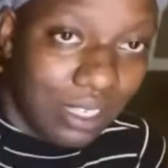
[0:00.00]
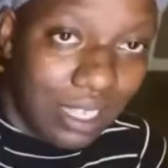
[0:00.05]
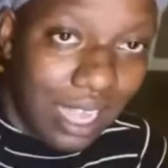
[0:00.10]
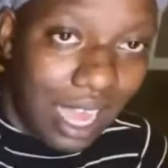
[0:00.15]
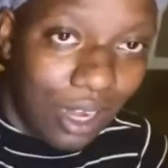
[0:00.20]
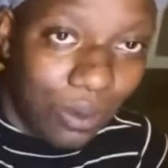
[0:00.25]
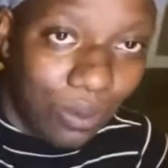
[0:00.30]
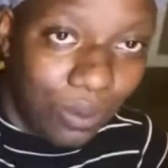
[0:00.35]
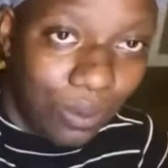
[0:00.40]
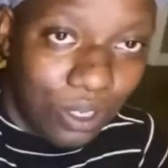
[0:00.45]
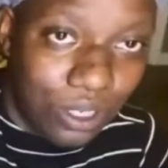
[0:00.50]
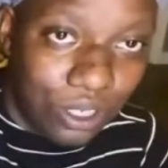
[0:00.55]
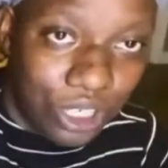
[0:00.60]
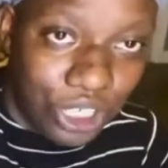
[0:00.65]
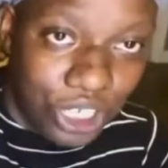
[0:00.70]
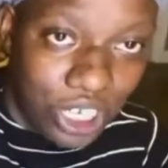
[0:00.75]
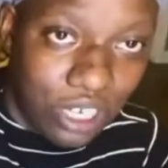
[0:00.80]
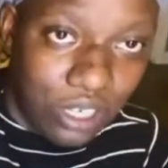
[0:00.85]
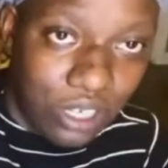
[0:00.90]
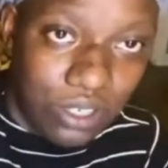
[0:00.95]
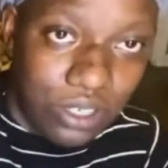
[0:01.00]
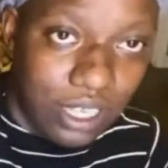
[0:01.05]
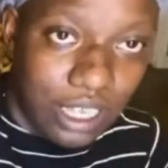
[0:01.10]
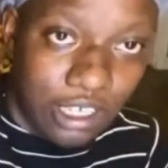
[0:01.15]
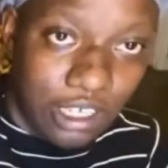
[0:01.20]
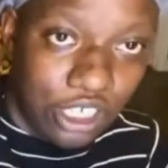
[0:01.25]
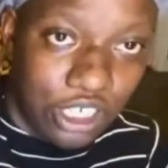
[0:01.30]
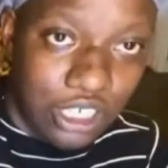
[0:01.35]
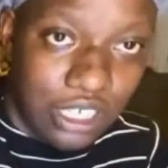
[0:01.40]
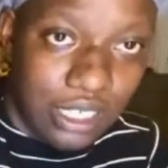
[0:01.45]
not a real jail cell
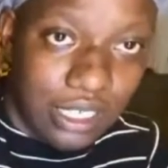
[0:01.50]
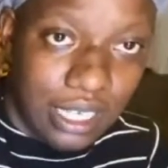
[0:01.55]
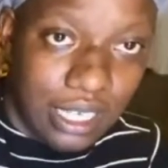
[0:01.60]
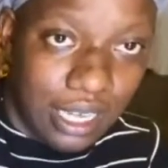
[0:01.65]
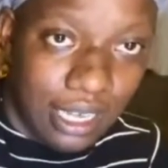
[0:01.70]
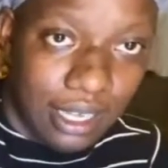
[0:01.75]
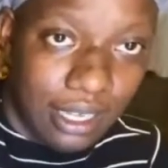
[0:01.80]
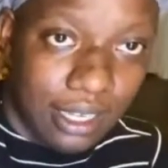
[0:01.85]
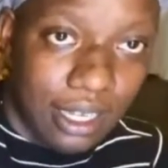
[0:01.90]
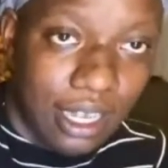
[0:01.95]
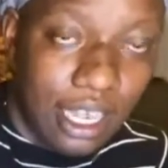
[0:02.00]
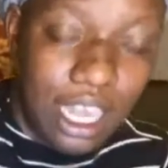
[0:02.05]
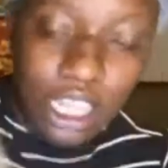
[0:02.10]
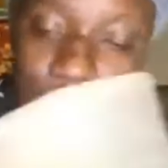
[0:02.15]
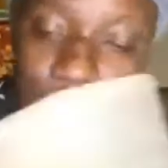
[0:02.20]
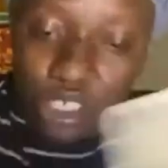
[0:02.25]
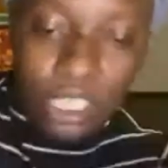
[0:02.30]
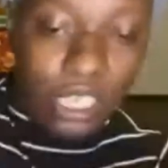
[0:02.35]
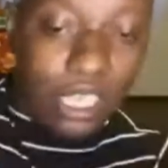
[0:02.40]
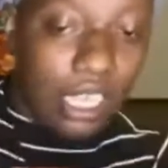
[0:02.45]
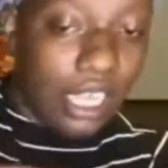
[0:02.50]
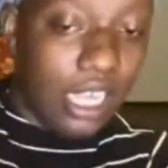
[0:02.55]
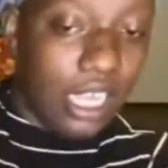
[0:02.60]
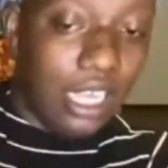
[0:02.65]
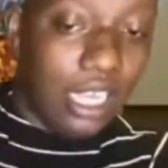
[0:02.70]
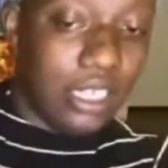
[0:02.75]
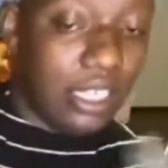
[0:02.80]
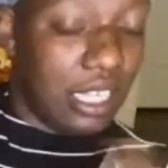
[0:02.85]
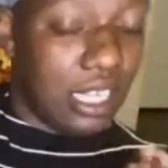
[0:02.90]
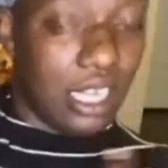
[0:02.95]
she's in. She could
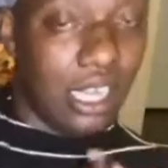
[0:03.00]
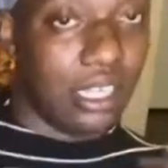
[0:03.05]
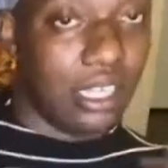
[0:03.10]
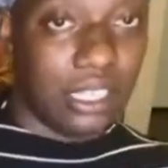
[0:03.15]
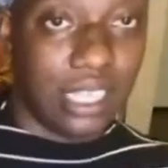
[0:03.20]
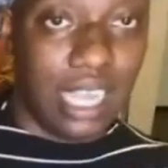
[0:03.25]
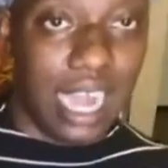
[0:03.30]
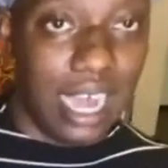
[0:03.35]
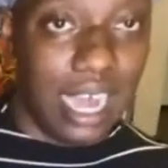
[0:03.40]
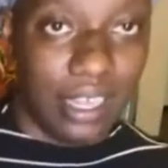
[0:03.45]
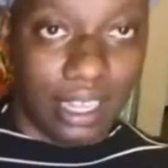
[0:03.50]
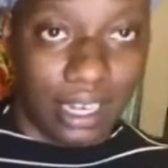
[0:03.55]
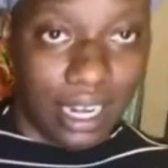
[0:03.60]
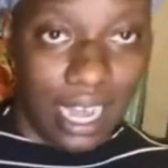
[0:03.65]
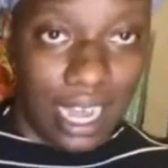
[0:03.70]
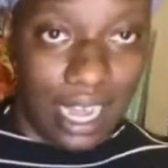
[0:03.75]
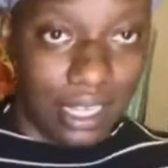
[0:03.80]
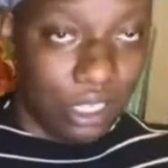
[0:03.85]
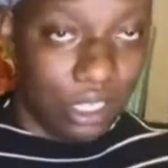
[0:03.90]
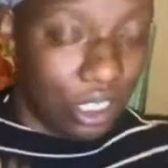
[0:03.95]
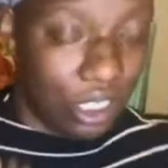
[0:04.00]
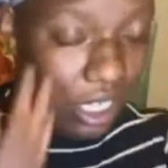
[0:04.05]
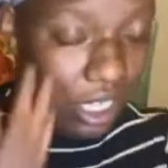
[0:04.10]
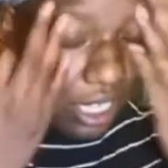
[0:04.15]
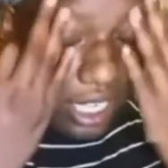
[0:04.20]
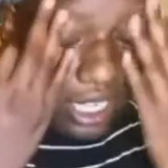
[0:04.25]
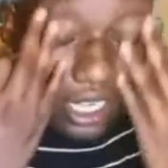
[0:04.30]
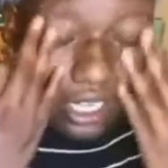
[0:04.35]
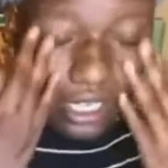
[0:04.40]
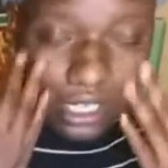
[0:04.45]
easily untie the knives. She could
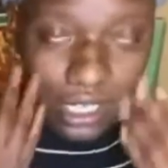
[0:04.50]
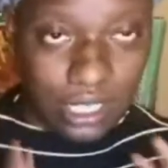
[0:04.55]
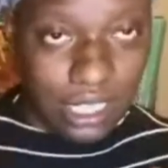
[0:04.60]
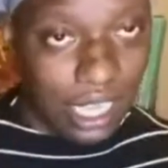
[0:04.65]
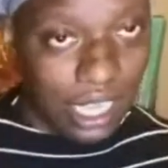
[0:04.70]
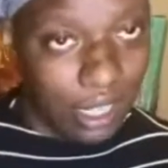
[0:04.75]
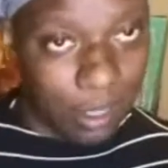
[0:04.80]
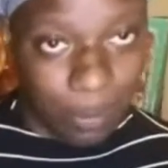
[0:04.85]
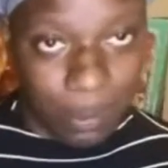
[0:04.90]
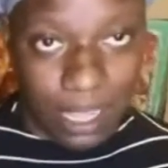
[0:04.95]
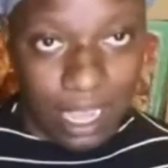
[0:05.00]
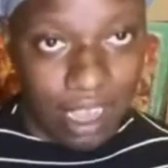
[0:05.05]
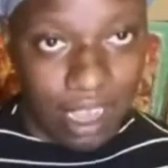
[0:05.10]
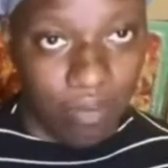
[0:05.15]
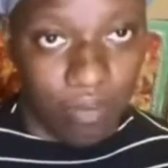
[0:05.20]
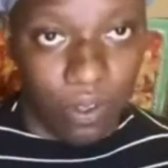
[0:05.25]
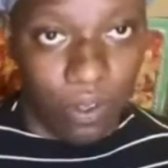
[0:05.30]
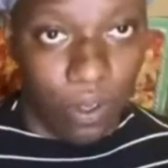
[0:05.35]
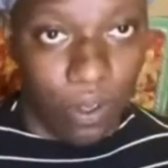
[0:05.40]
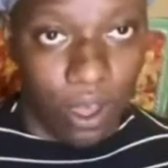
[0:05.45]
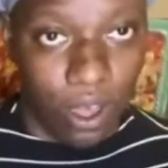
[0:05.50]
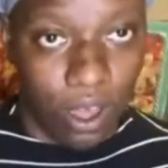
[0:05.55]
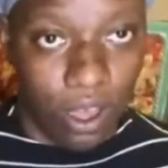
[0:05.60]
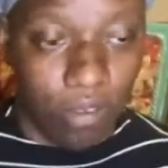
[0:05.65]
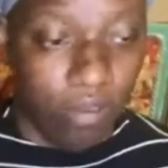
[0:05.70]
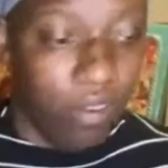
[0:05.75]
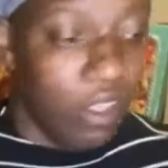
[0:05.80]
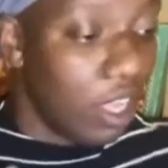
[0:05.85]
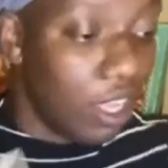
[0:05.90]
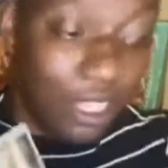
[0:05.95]
easily take the blindfold
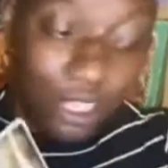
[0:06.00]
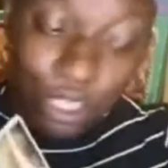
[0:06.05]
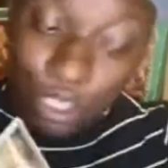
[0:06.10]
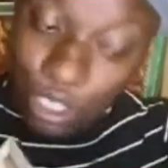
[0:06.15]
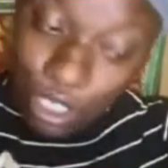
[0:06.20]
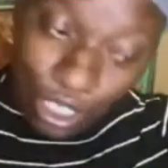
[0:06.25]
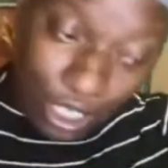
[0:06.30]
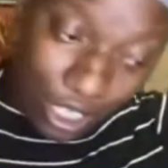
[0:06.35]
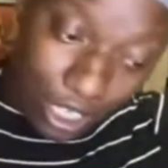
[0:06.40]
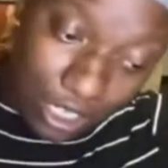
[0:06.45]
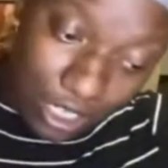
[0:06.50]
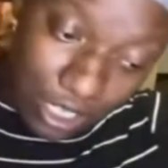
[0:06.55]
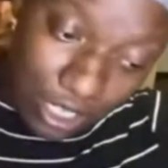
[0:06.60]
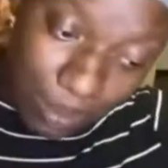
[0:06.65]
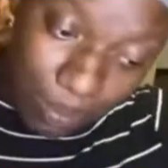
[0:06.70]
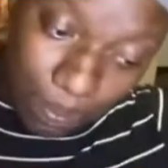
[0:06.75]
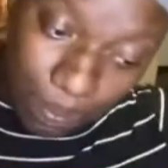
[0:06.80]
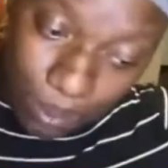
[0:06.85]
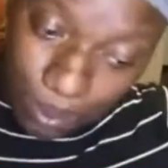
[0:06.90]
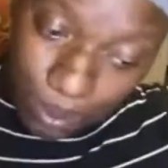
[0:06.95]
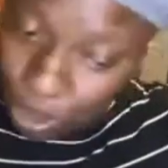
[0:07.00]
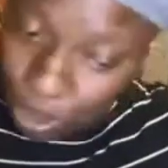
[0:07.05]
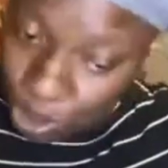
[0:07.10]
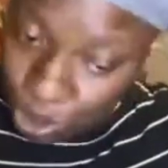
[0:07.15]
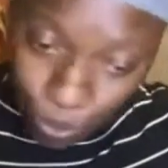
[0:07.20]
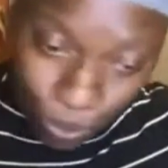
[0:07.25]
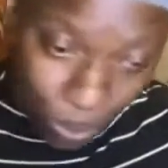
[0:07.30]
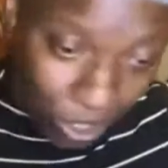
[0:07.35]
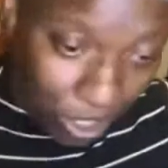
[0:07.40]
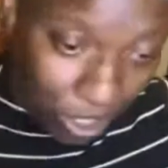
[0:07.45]
off. She could easily push
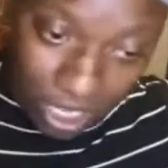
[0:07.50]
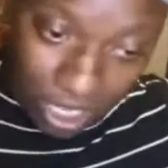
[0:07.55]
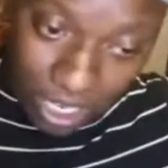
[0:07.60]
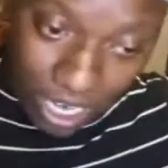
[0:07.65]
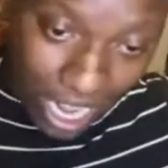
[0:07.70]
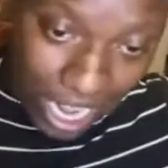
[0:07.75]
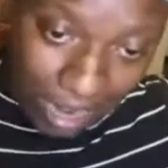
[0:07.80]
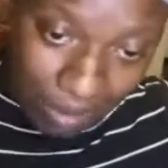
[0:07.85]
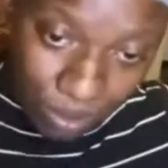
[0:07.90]
one of the knives